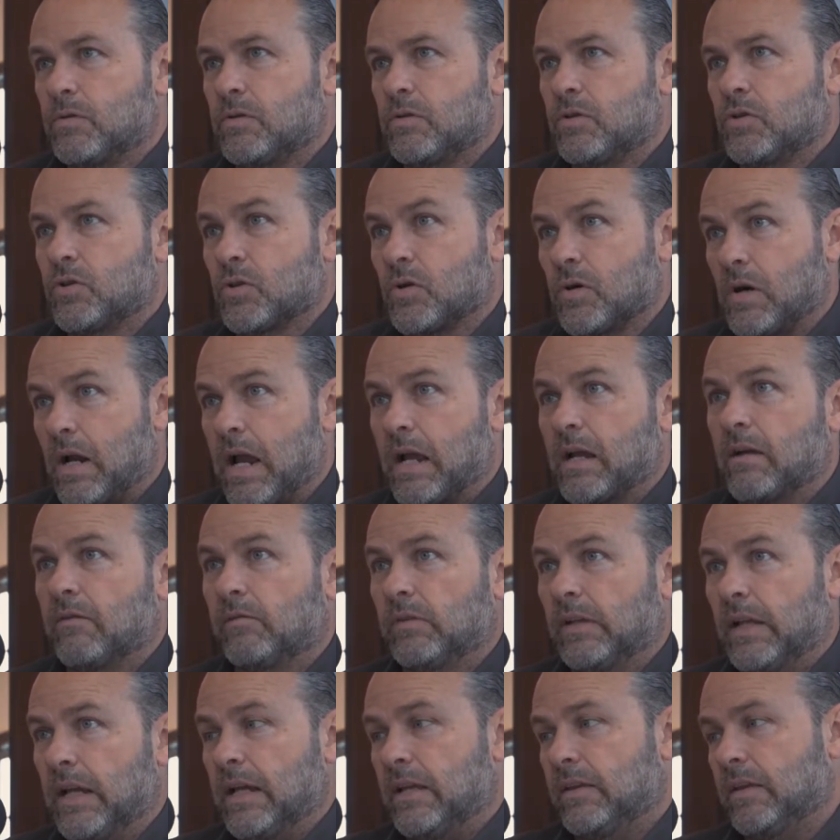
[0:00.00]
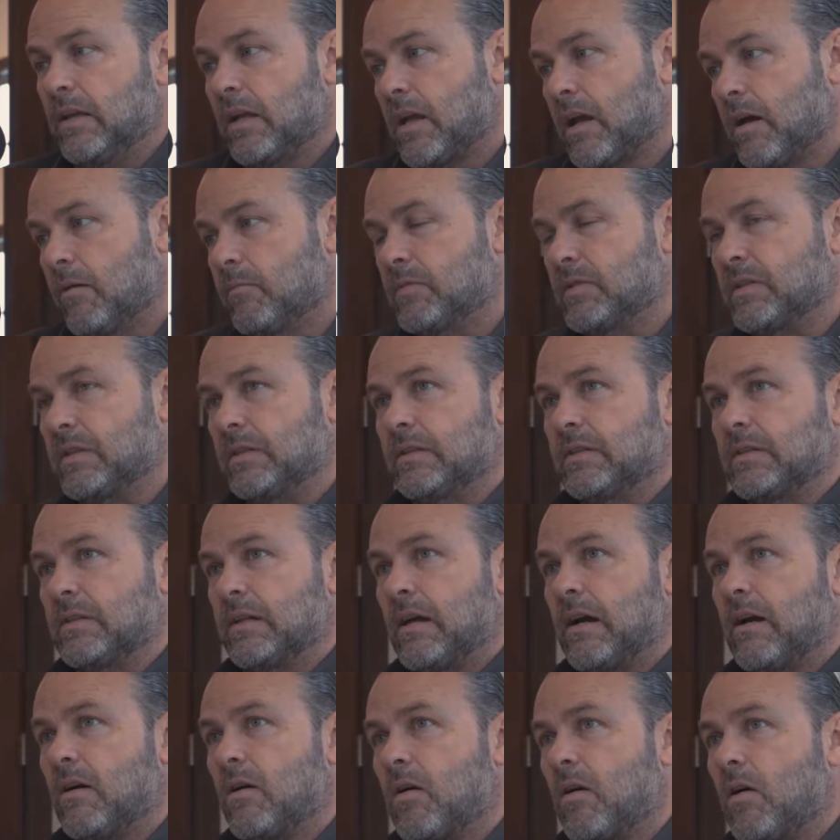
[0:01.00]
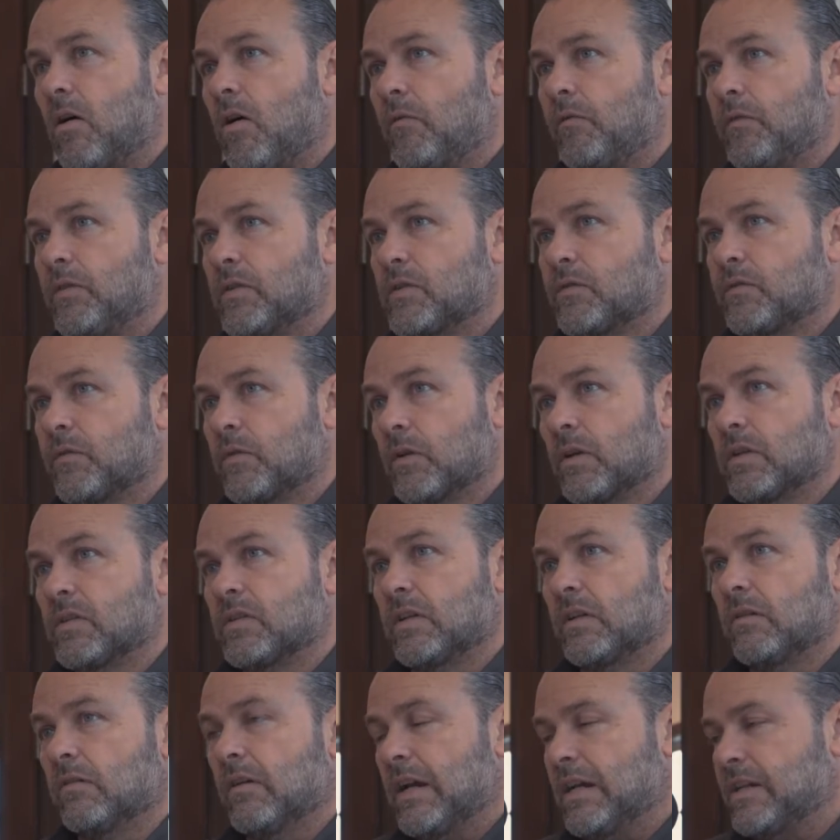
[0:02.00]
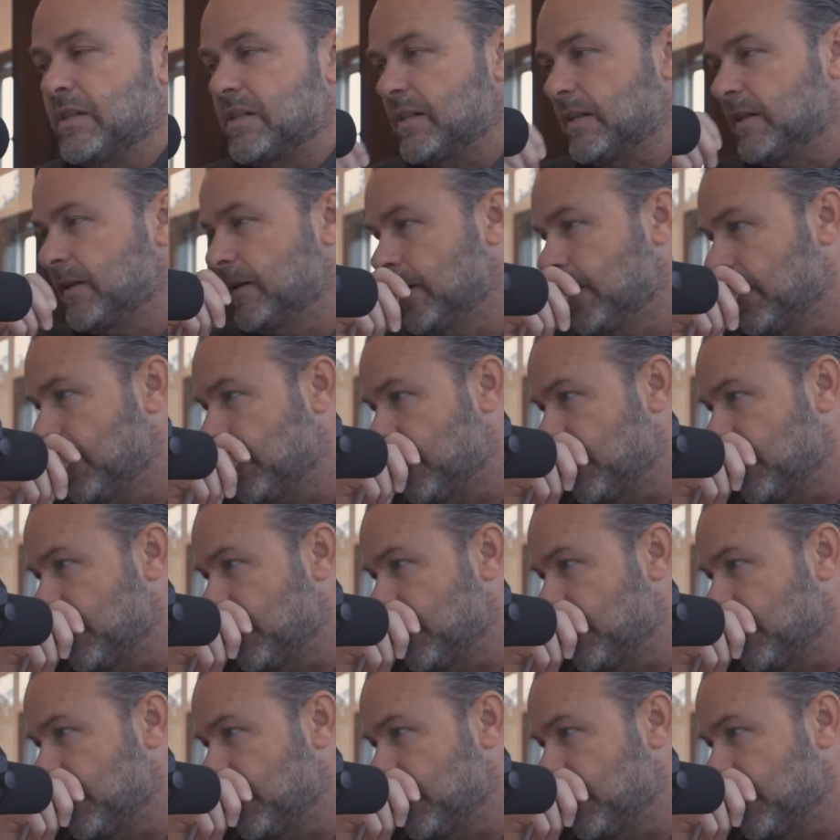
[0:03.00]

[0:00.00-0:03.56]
tract of land that comes into our office for consideration.